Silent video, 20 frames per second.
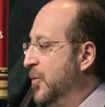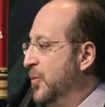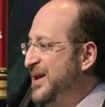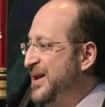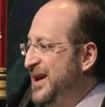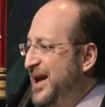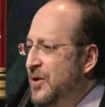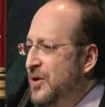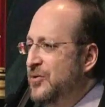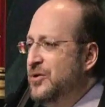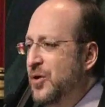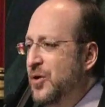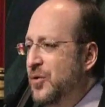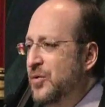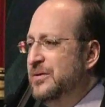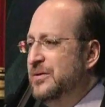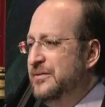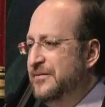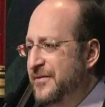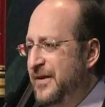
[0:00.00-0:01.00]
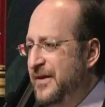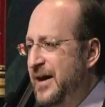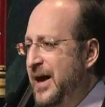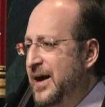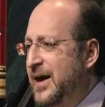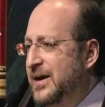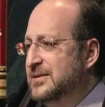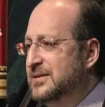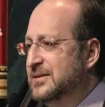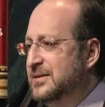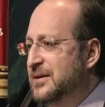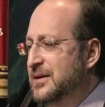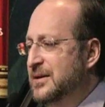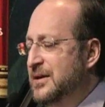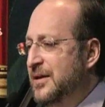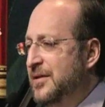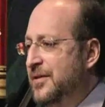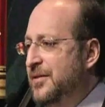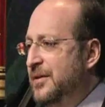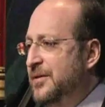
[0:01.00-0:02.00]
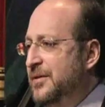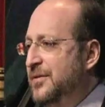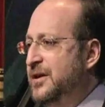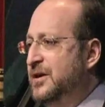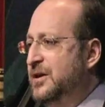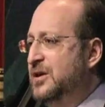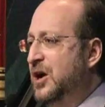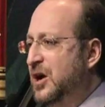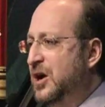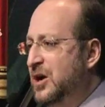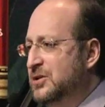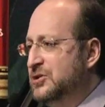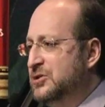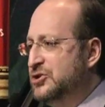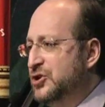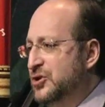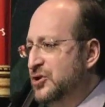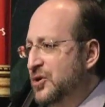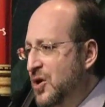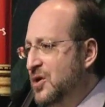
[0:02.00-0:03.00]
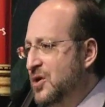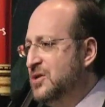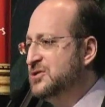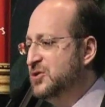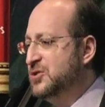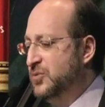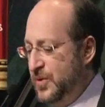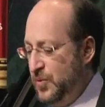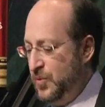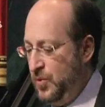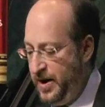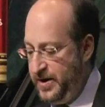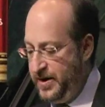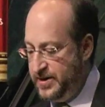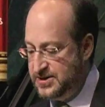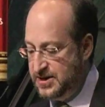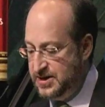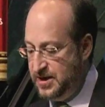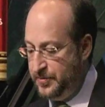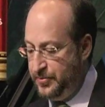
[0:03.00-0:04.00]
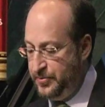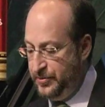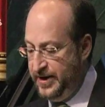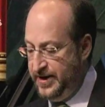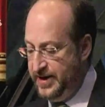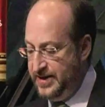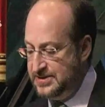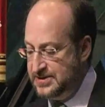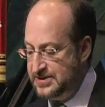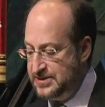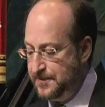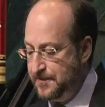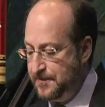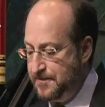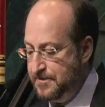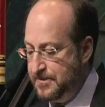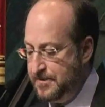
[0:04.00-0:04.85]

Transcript: We now know, in fact, that culture also rewires our brains.